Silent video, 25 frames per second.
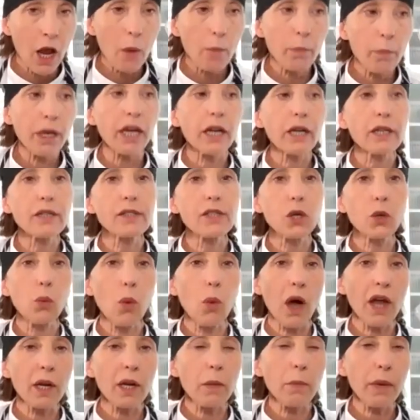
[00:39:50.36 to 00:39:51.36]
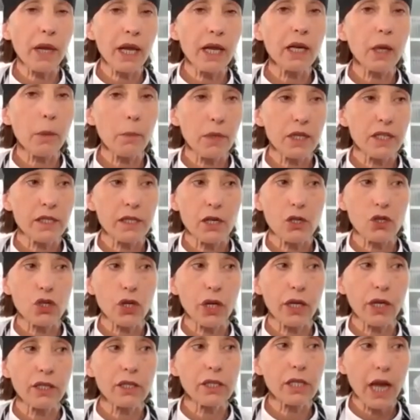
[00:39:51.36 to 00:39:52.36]
because you want to be in a
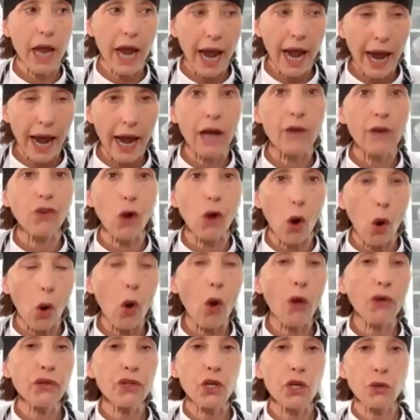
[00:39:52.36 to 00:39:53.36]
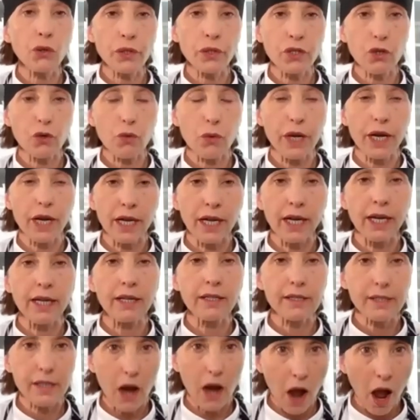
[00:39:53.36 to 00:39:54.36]
position to have all your
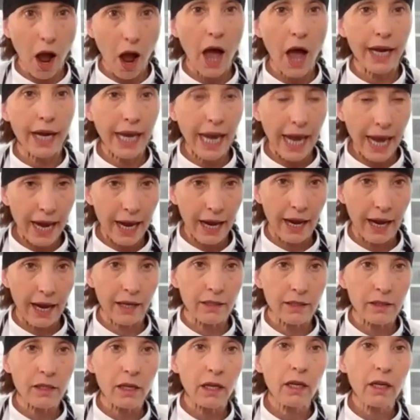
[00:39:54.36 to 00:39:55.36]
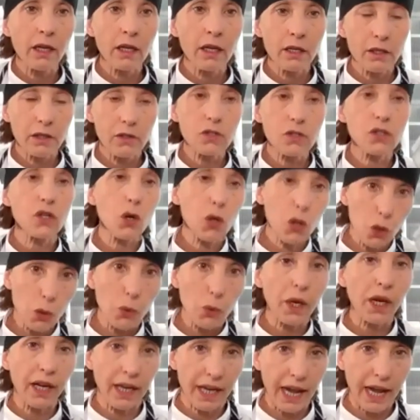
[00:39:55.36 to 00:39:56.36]
ingredients on hand so you
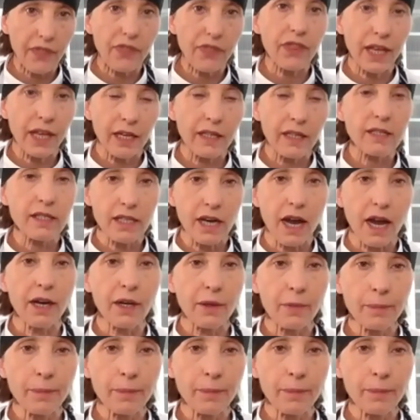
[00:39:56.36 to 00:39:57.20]
can get things done.